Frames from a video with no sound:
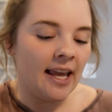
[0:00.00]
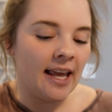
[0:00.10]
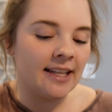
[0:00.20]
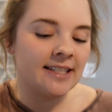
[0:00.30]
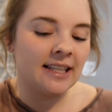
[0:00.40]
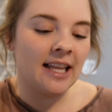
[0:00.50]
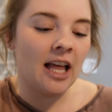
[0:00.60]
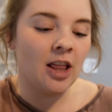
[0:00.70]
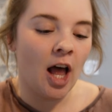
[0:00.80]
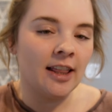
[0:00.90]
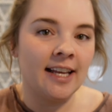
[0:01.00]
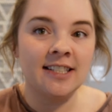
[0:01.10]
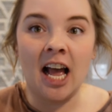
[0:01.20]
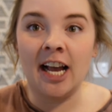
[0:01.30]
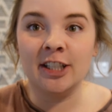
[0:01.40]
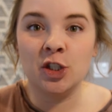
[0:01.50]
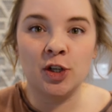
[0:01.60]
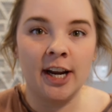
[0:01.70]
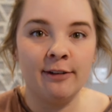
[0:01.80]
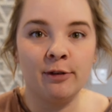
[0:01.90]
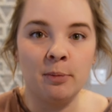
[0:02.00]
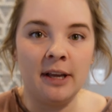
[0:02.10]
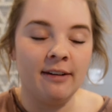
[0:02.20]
it's a lot less eye strain for me